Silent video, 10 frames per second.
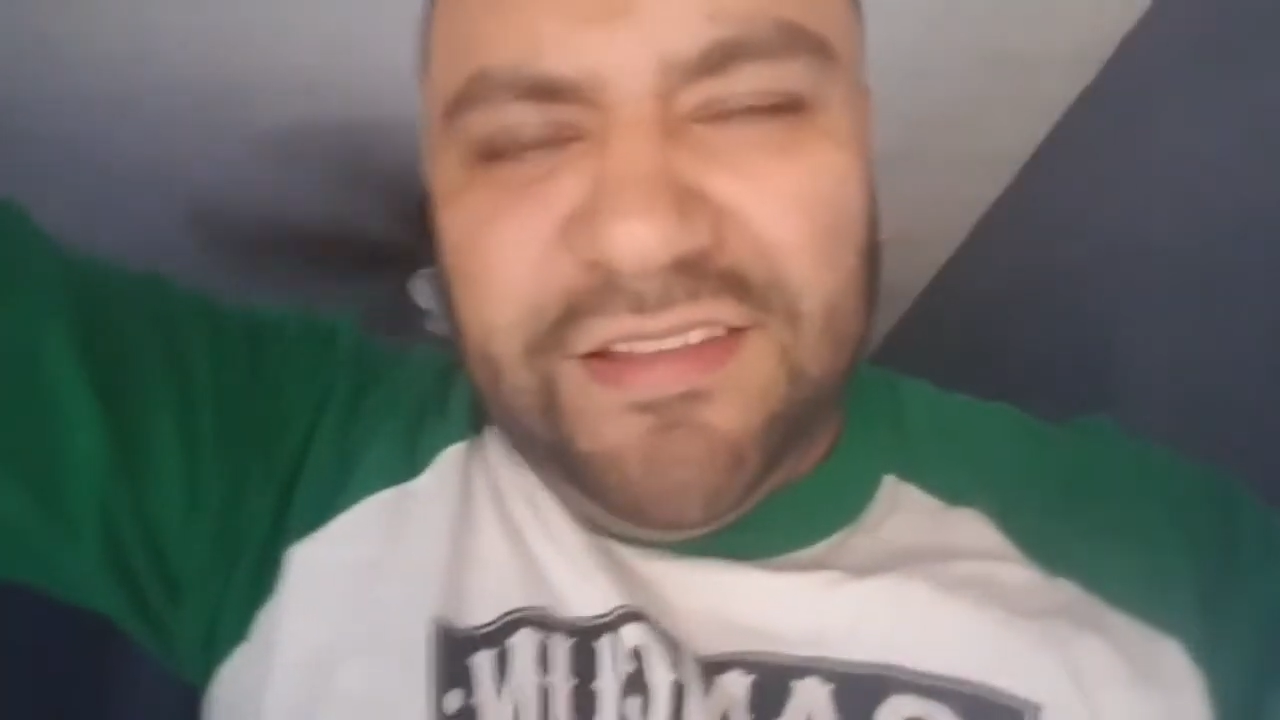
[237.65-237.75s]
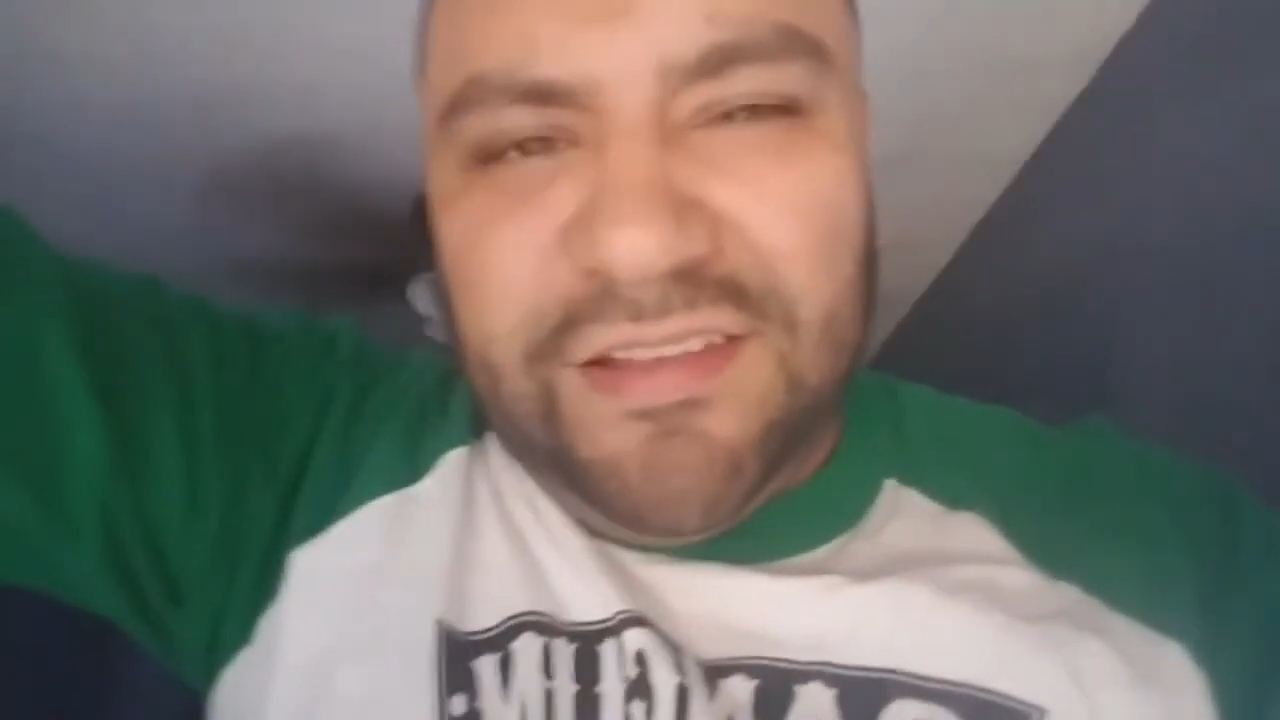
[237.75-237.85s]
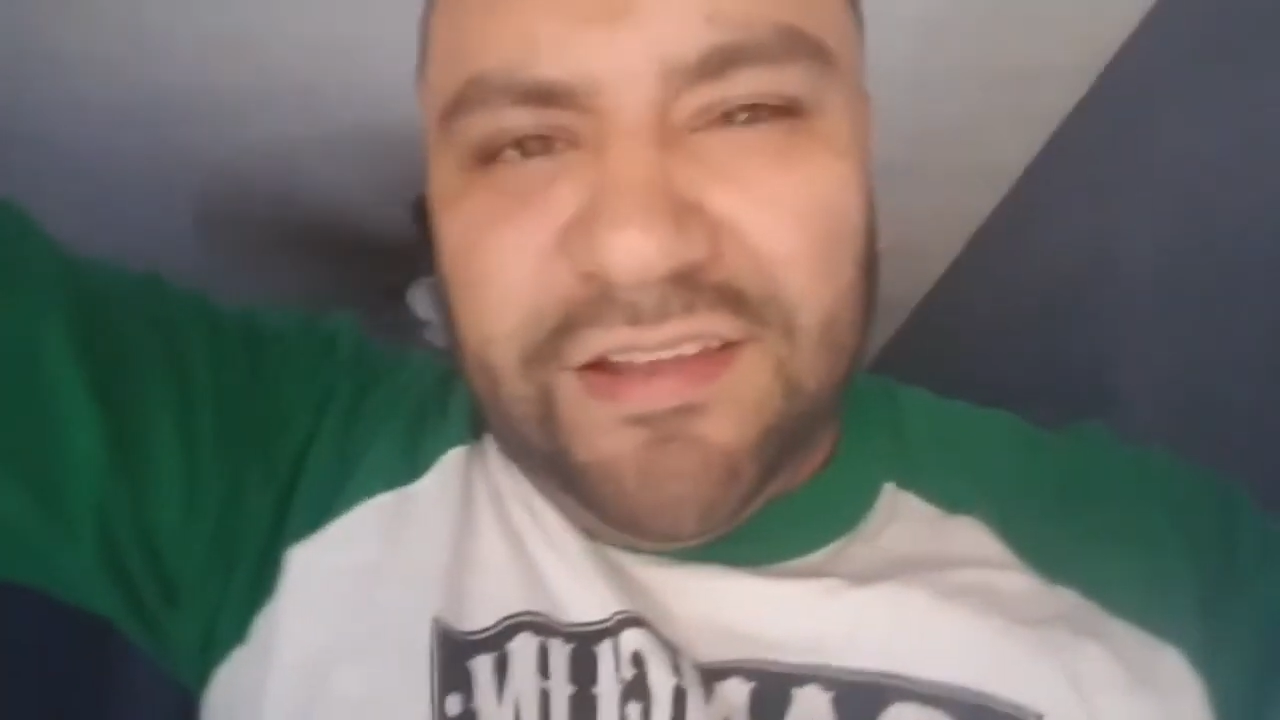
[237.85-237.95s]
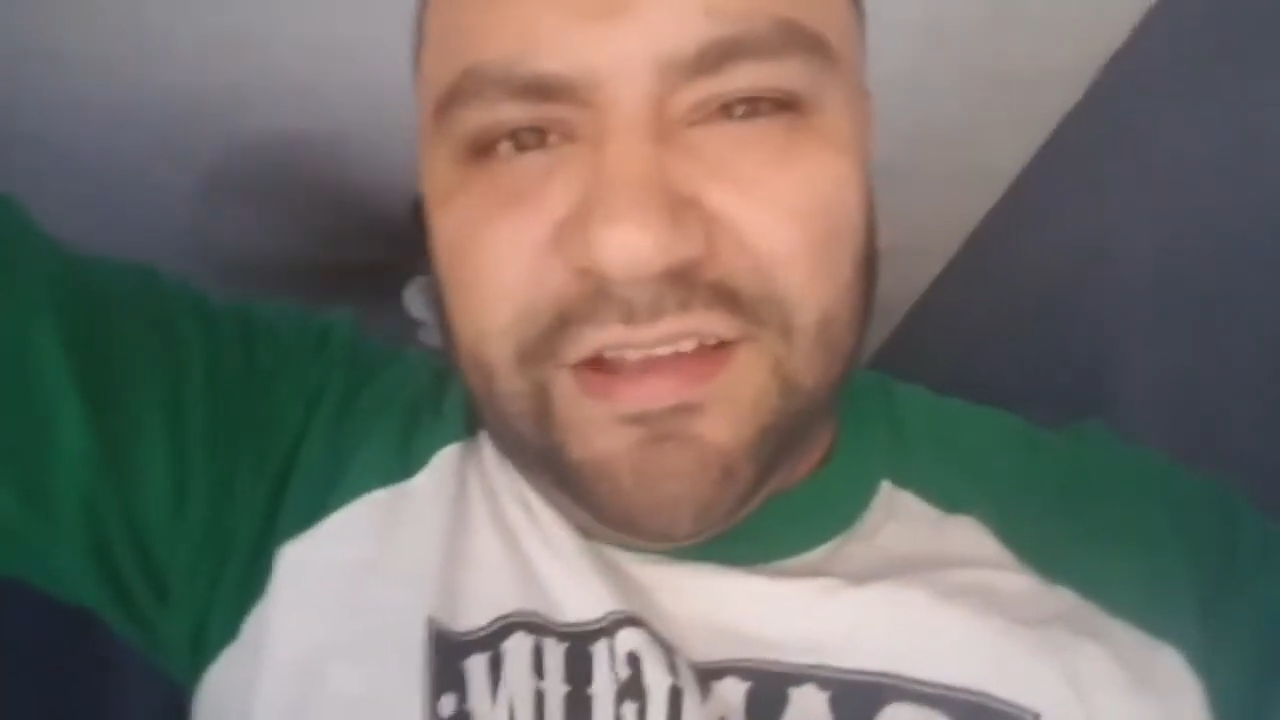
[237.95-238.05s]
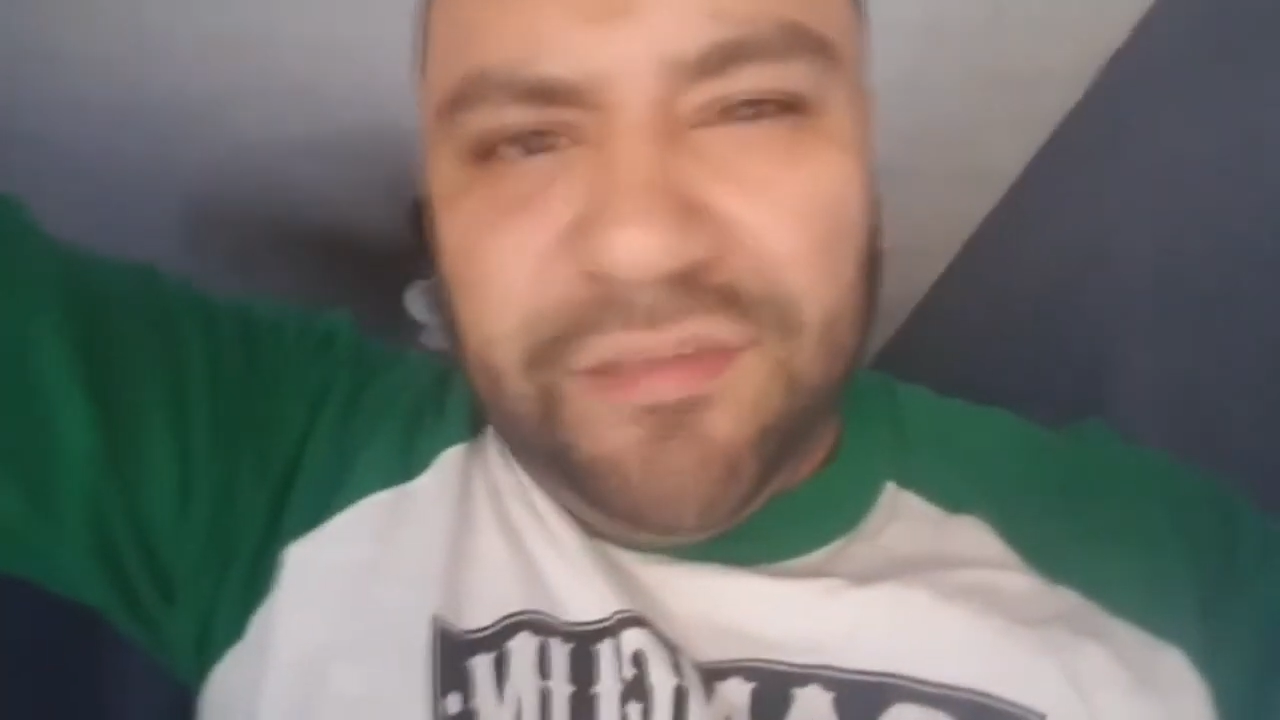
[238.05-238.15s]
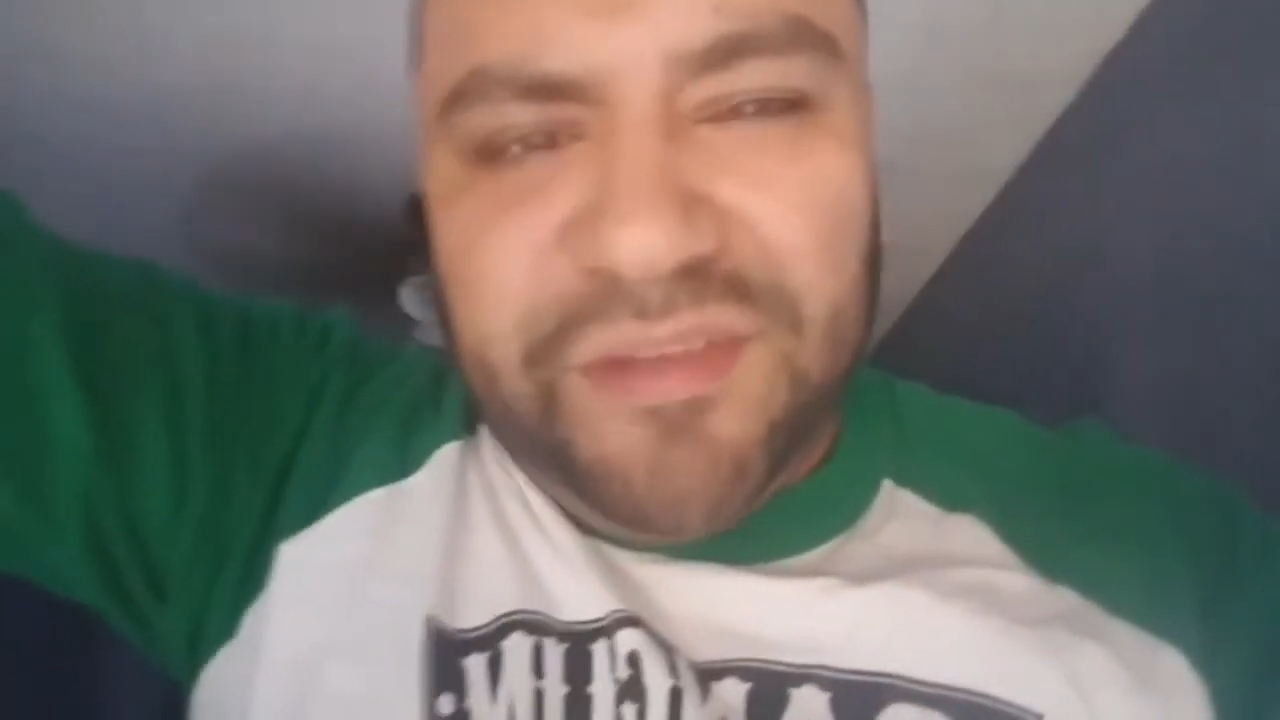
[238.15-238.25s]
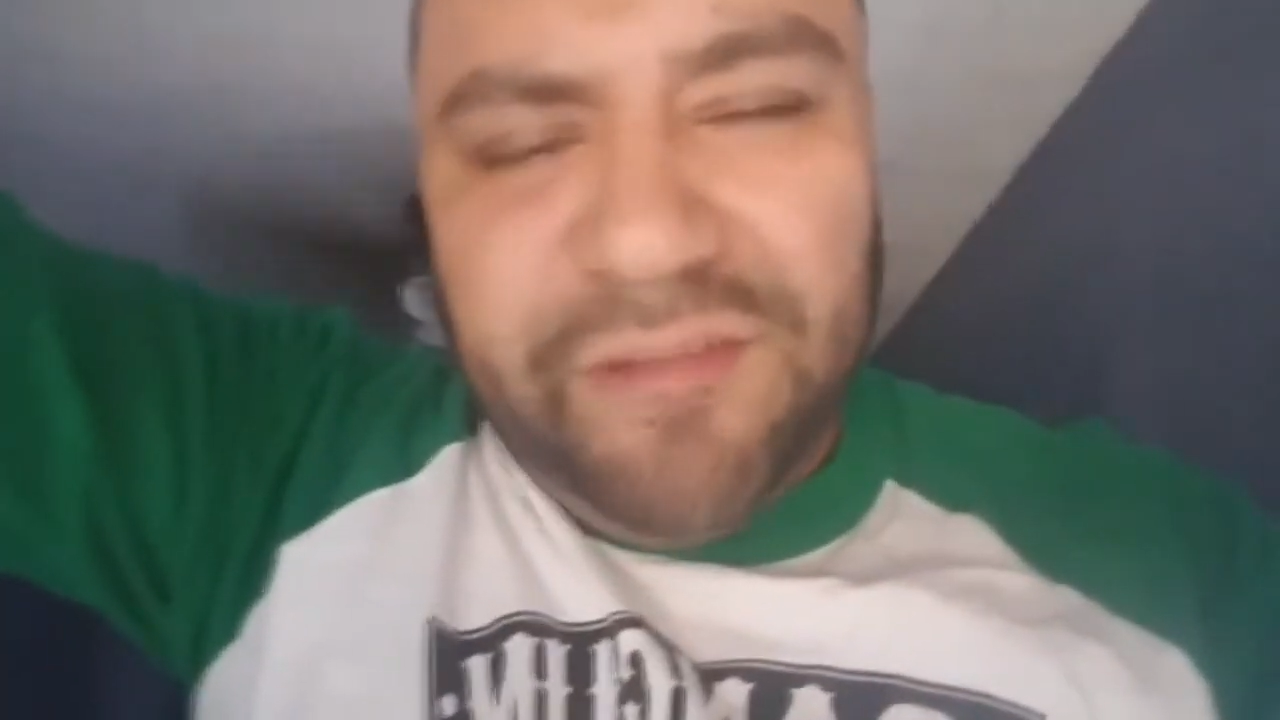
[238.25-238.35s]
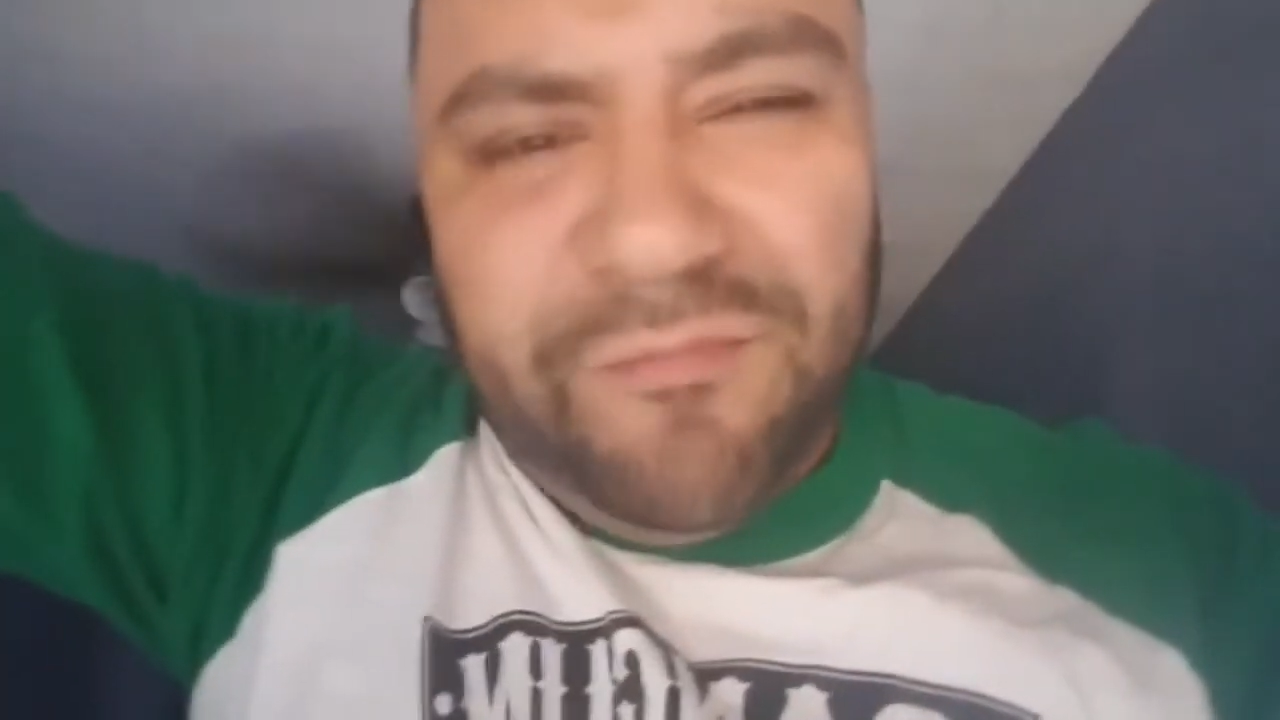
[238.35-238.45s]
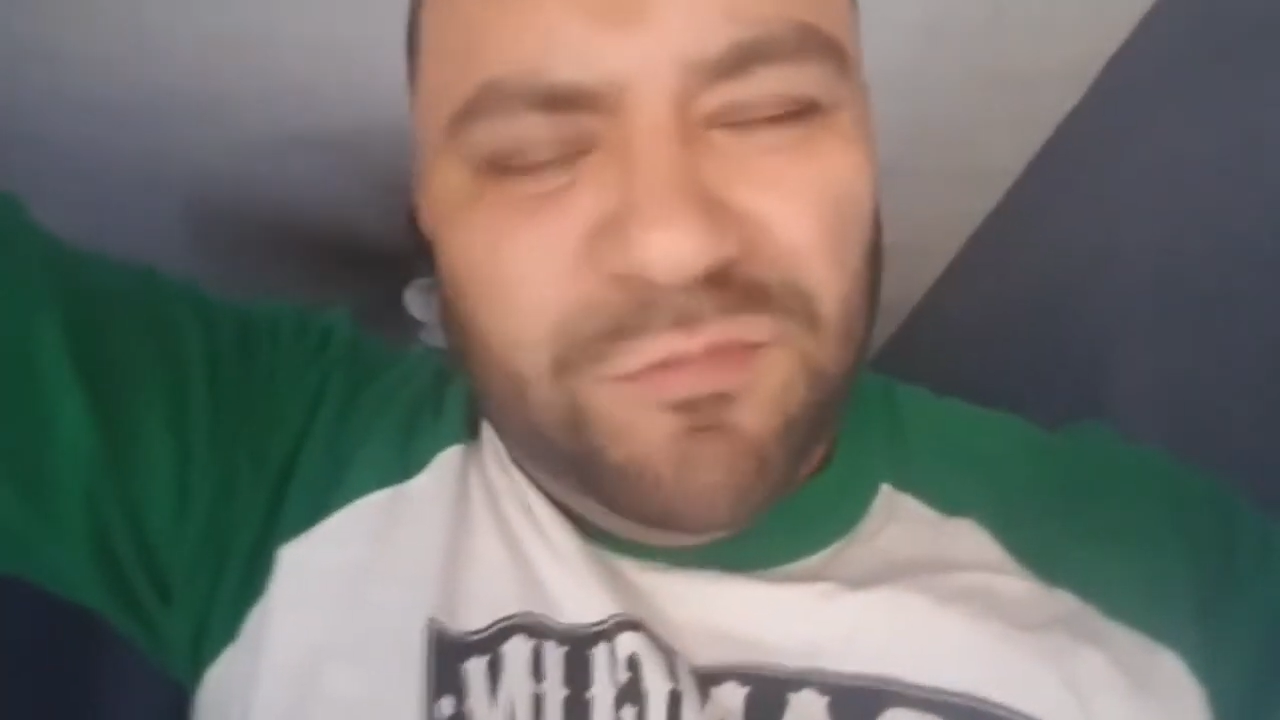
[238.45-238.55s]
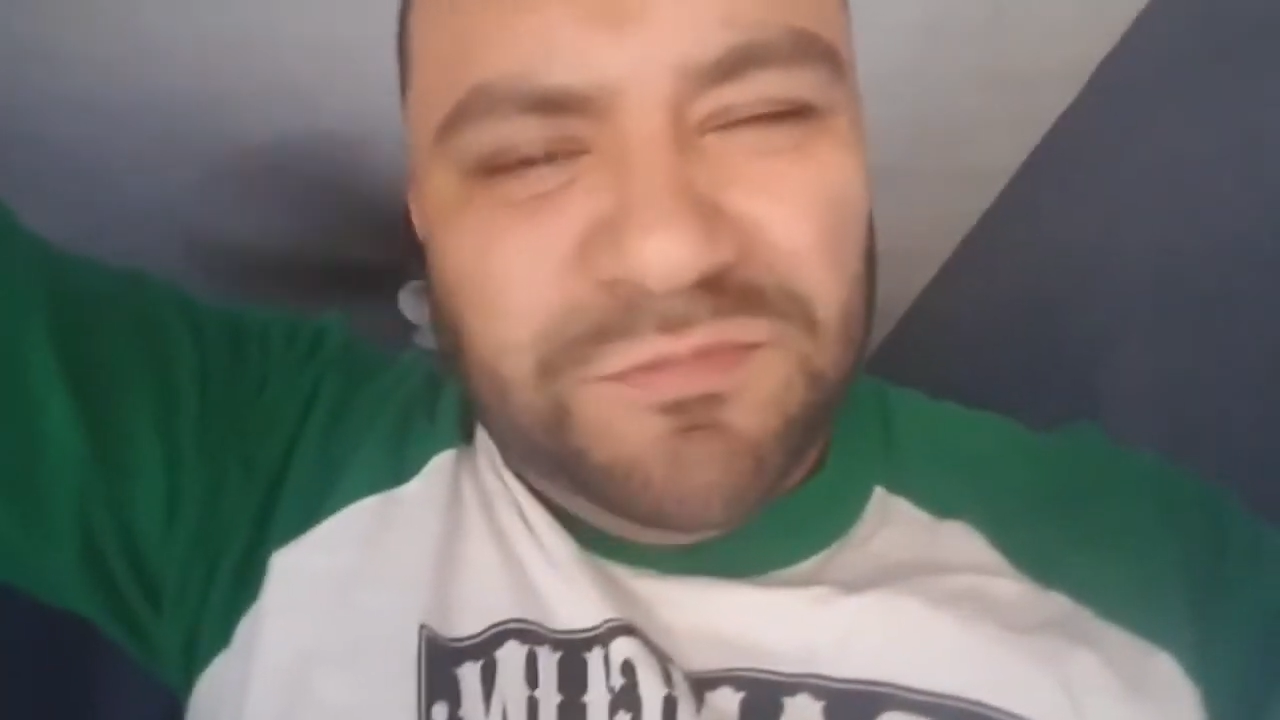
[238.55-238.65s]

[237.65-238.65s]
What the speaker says: get the hiccups in.